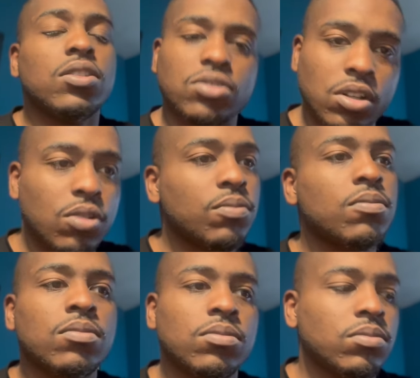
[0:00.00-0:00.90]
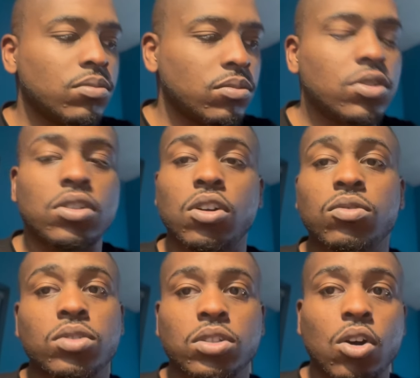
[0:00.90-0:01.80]
So you know,
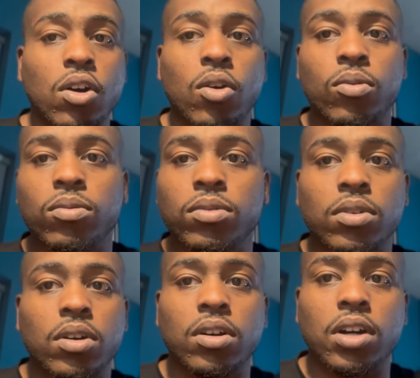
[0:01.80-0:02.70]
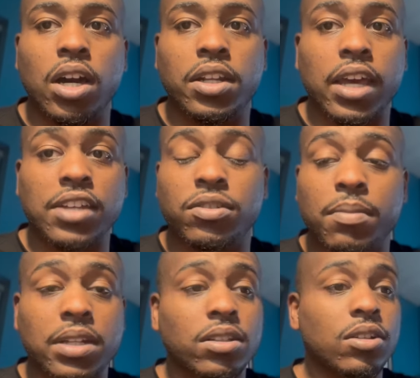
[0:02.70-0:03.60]
don't
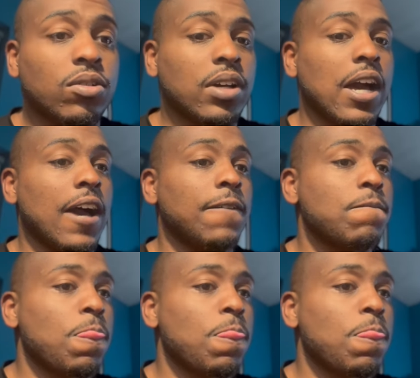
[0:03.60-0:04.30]
underestimate the little guy.